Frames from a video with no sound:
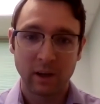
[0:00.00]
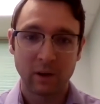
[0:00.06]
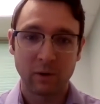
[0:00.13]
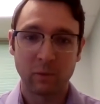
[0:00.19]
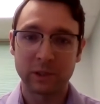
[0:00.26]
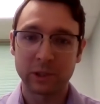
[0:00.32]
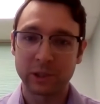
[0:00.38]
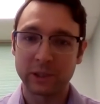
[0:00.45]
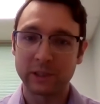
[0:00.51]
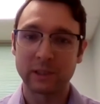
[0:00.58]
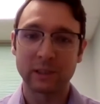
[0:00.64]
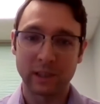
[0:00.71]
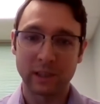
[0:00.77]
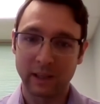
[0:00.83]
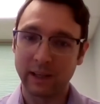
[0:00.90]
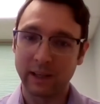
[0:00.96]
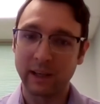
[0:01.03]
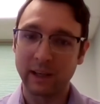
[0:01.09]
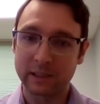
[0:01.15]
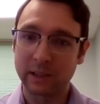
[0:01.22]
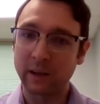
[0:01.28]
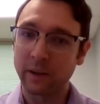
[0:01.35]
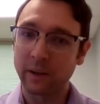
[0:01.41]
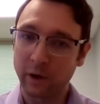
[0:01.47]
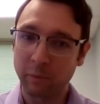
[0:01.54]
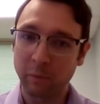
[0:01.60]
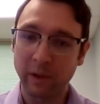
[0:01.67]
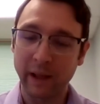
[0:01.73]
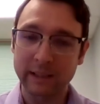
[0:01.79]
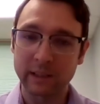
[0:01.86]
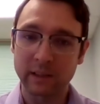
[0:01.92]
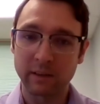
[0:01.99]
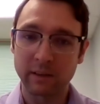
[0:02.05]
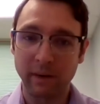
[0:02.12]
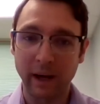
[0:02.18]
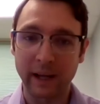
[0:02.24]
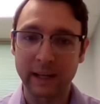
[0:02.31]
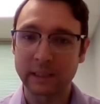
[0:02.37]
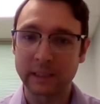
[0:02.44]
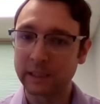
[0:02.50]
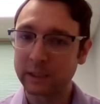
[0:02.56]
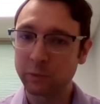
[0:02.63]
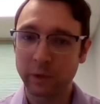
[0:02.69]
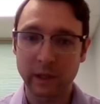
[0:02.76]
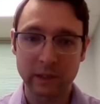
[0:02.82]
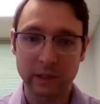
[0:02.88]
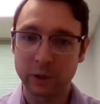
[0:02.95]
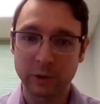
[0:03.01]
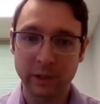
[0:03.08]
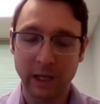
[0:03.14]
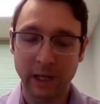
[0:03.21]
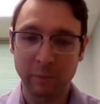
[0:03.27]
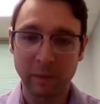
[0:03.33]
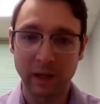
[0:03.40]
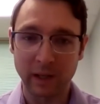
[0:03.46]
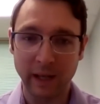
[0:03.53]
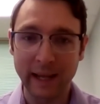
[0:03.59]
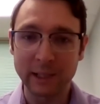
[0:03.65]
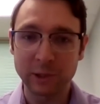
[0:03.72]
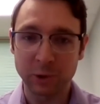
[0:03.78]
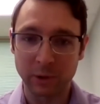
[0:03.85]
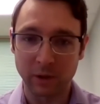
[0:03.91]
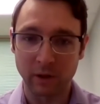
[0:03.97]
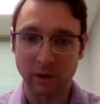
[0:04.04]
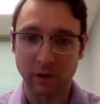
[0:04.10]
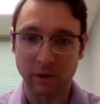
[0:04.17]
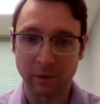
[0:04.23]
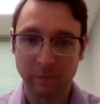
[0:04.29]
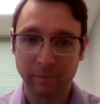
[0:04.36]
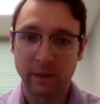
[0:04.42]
which it's another implanted device. This one doesn't use any medication though.